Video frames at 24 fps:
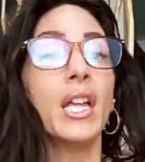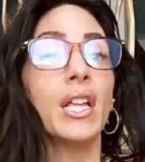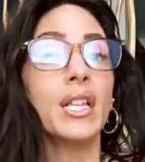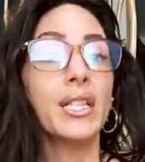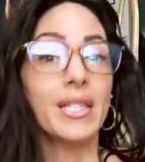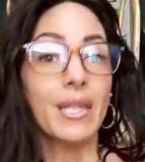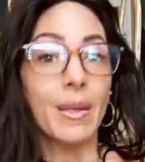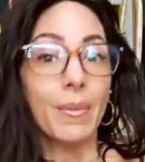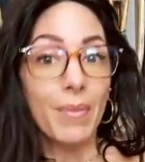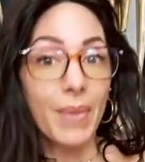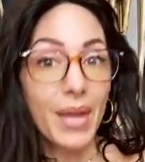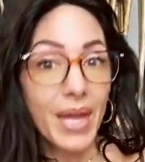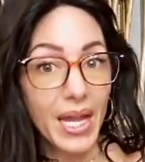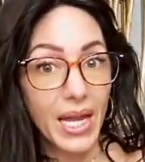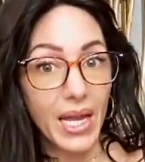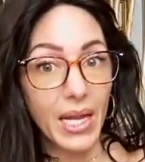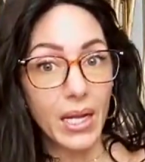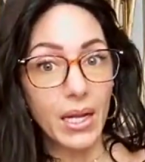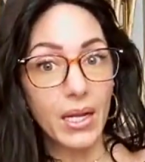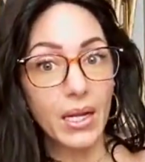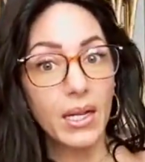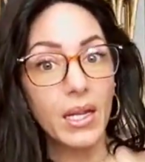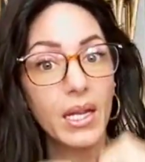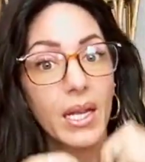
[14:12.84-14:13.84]
to
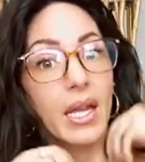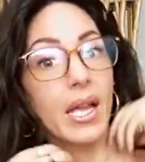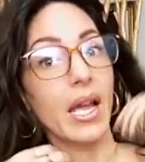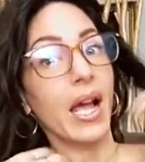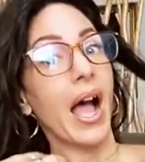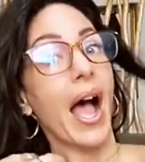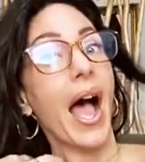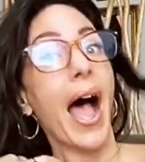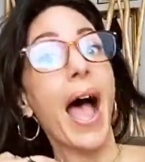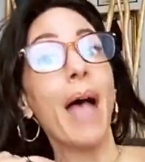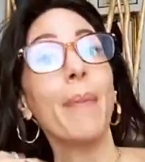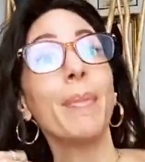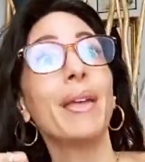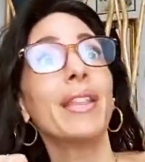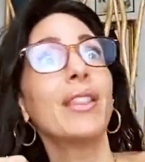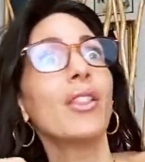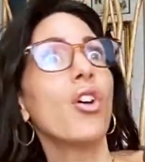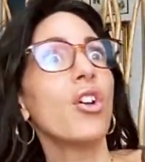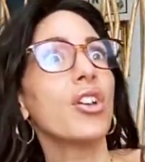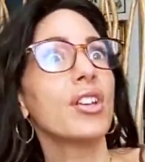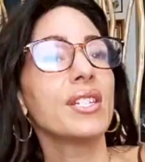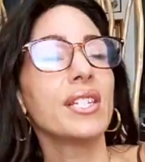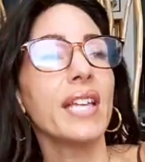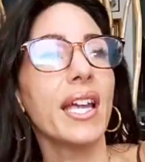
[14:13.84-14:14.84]
me, I'm in
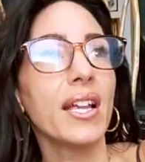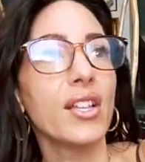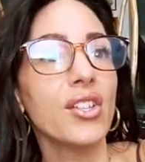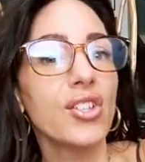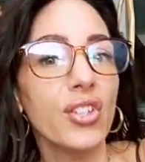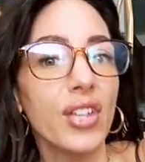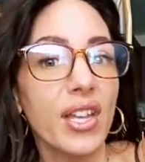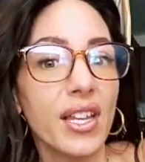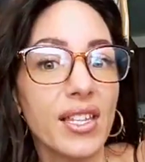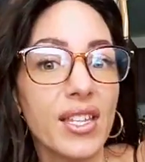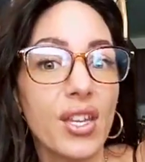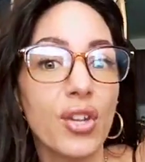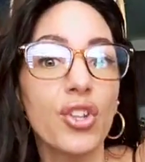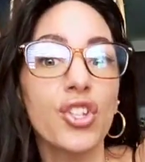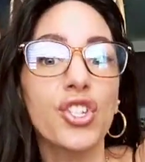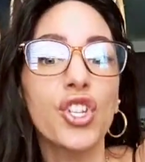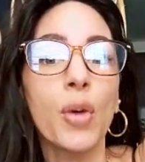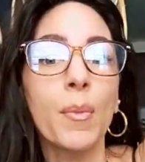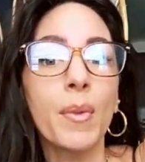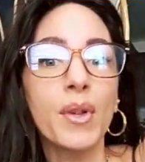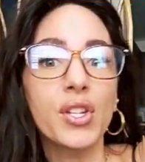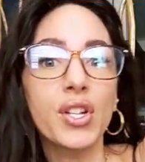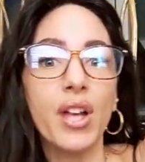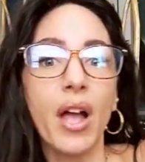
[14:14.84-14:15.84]
Los Angeles. There's
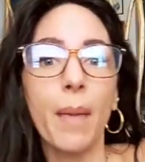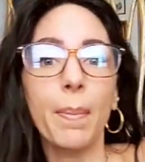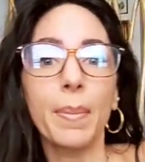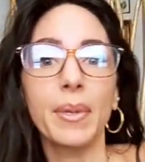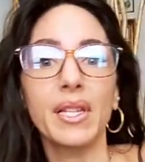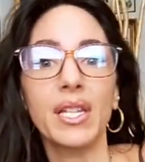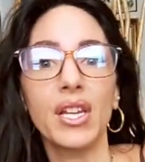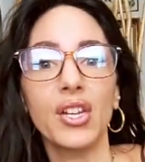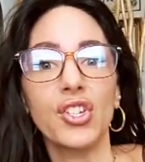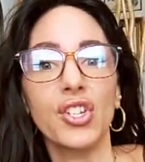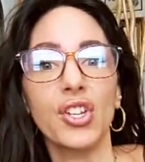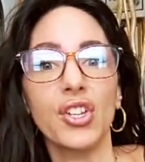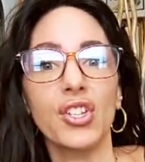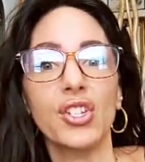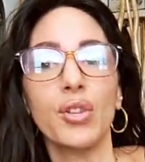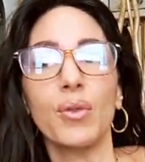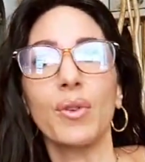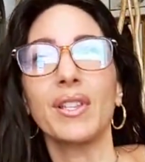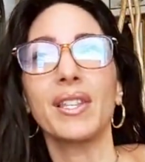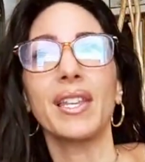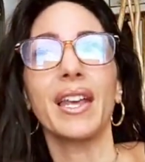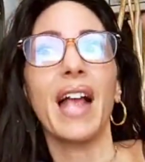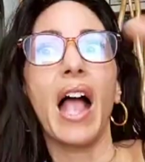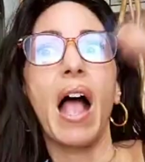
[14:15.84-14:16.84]
so much competition. So
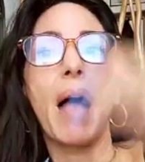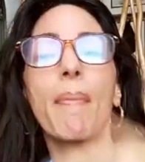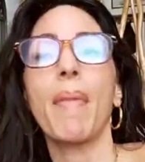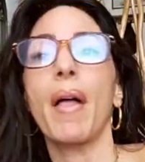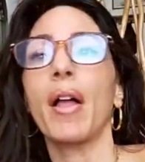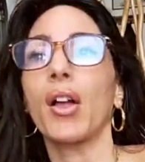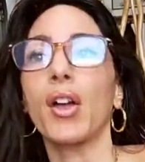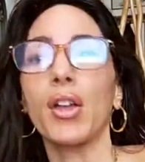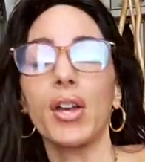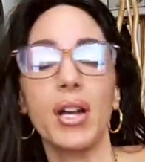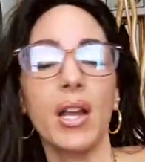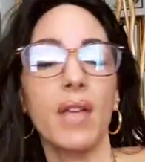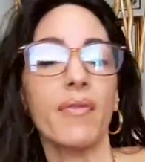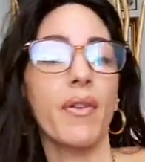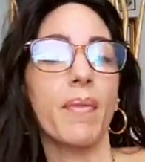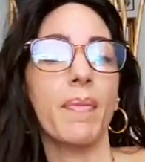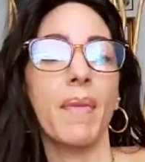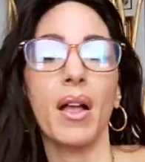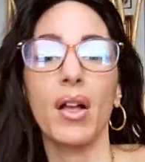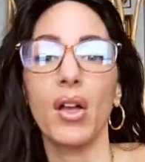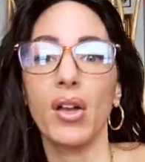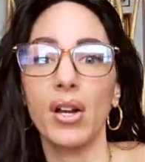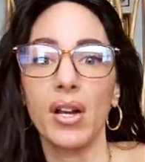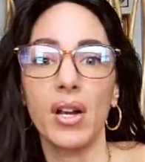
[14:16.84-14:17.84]
it's like, I'm not good enough. I'm
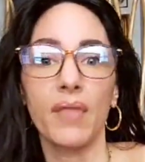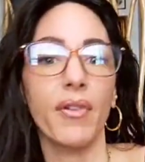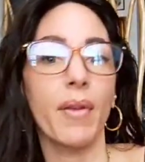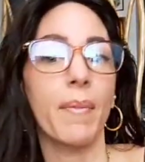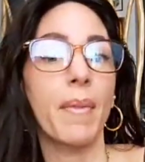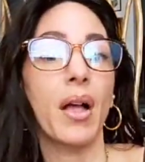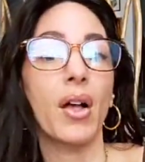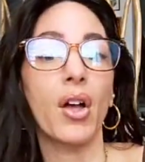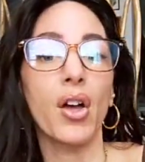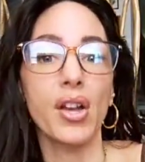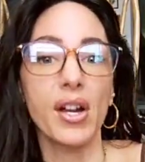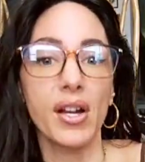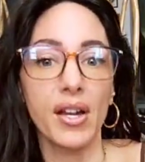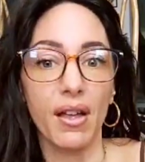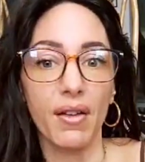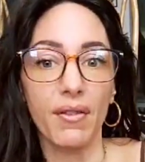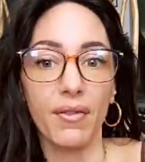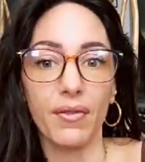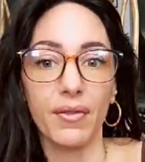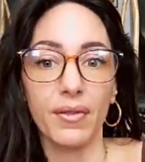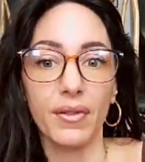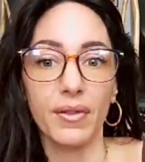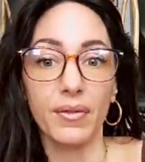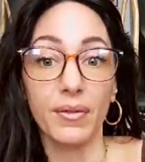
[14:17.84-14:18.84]
not good enough. I'm not good
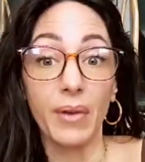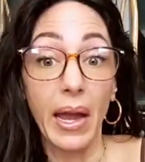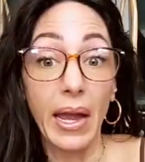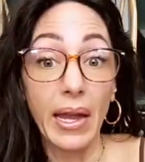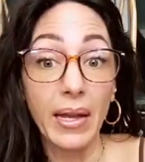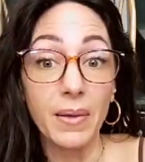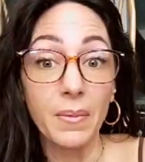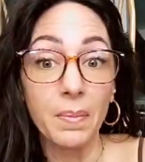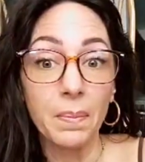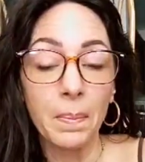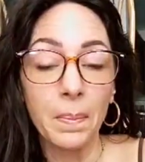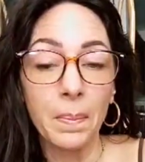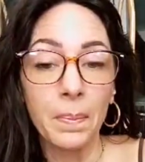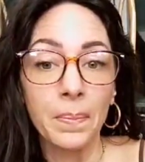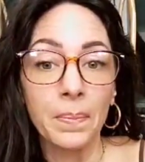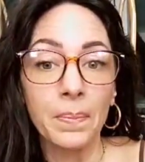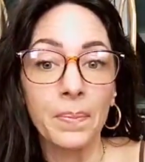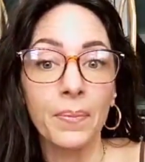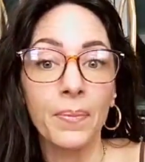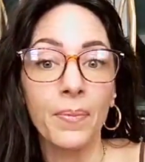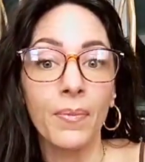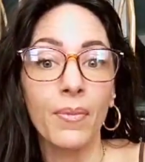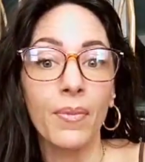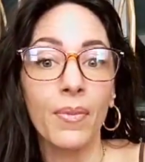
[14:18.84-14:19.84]
enough. Right?
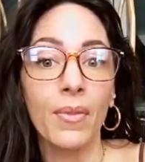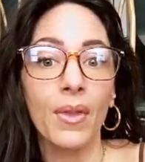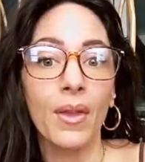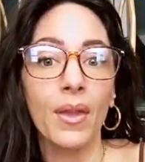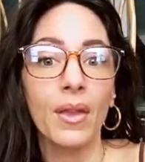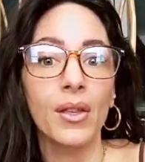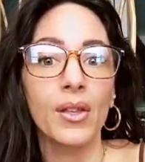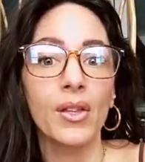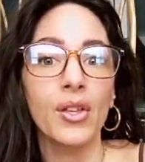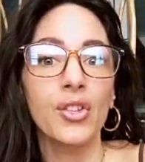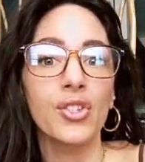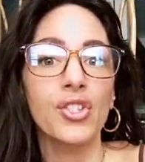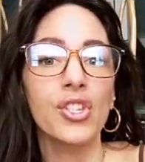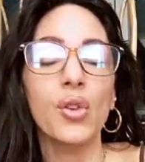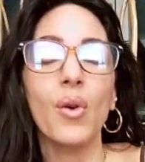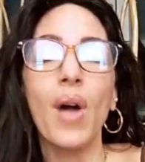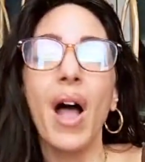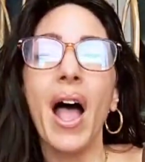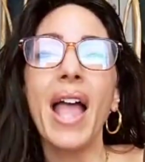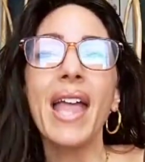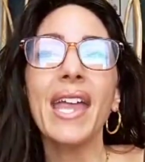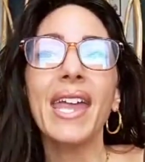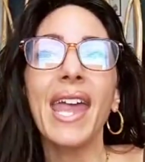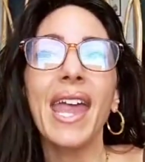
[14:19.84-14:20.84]
So
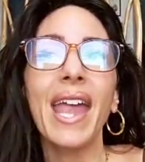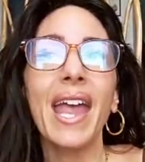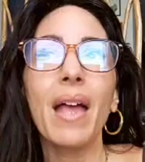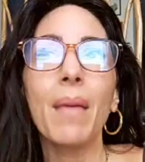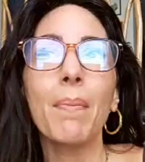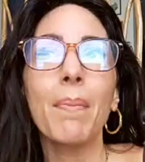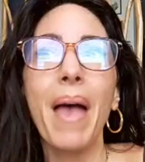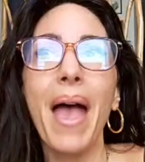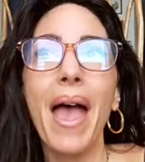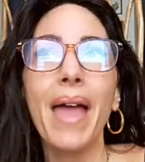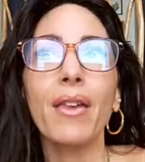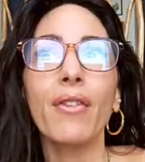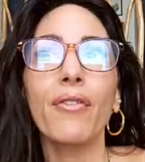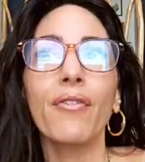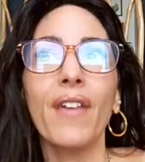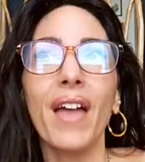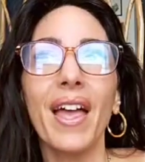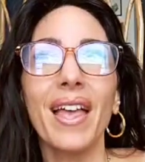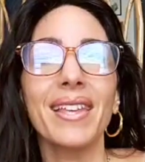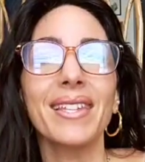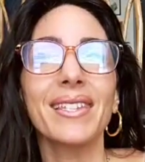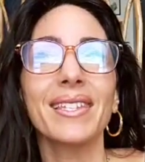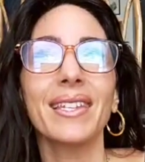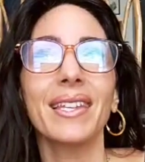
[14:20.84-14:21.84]
I can't
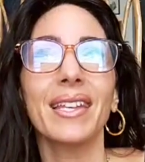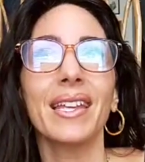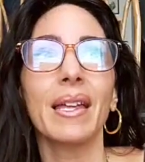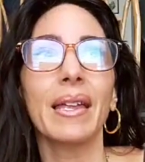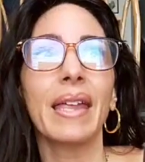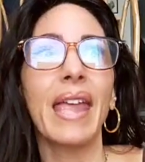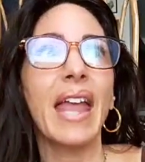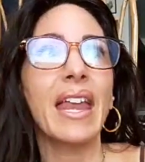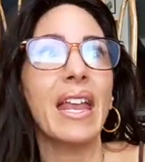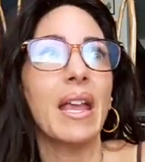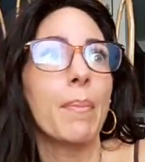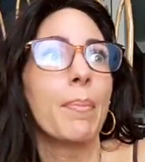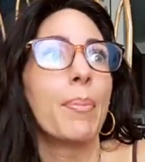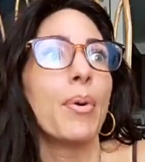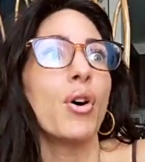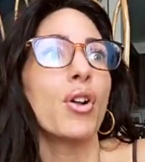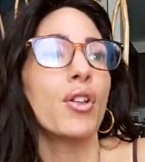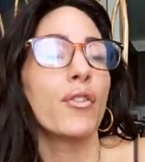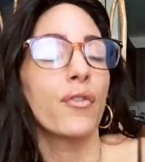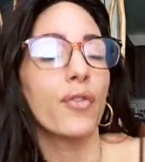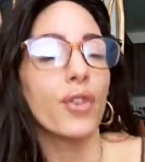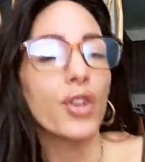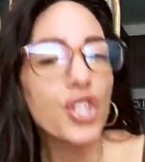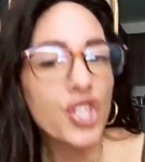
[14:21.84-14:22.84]
manifest getting
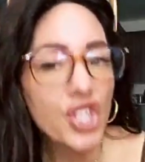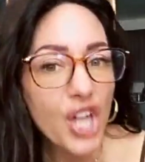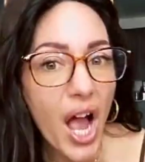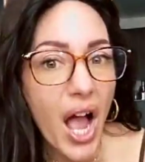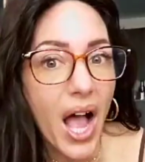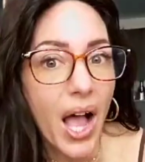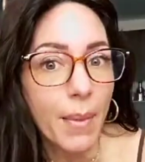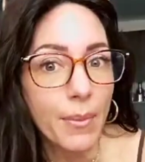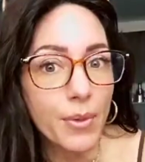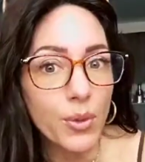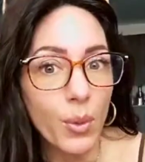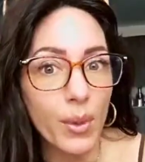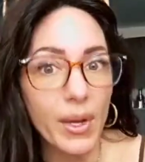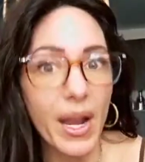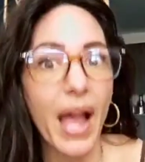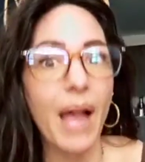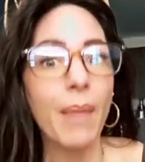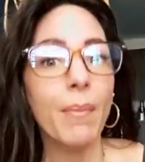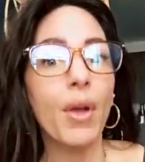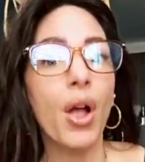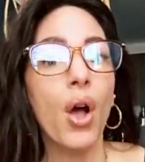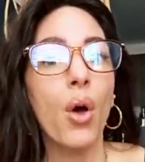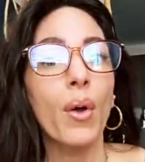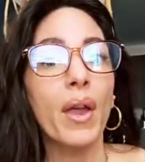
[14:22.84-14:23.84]
booked for jobs when
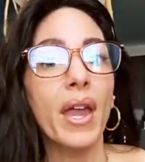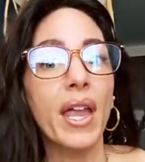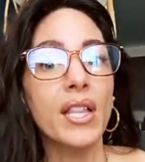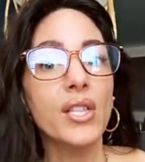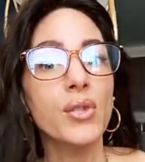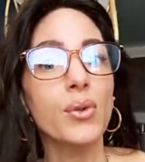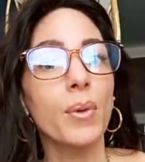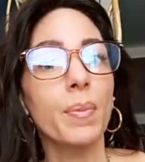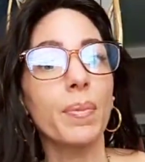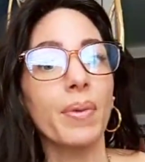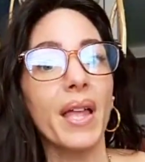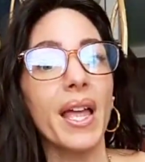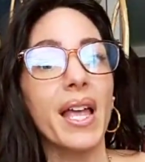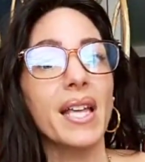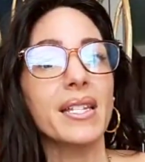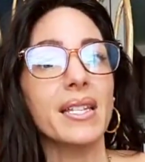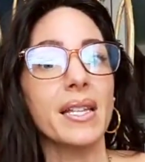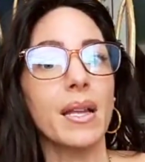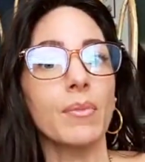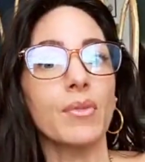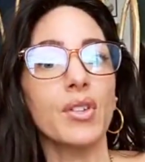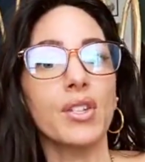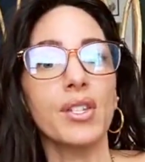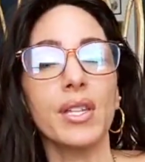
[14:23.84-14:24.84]
I'm going into a place
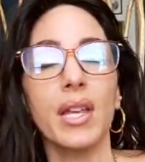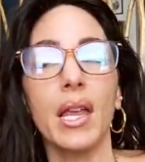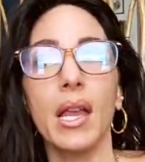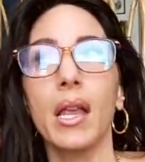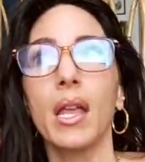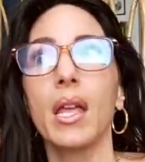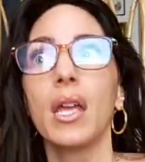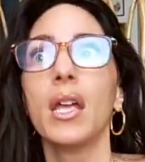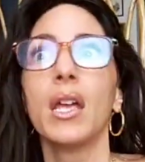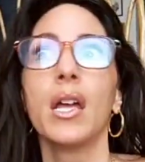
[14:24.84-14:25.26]
and I'm just like,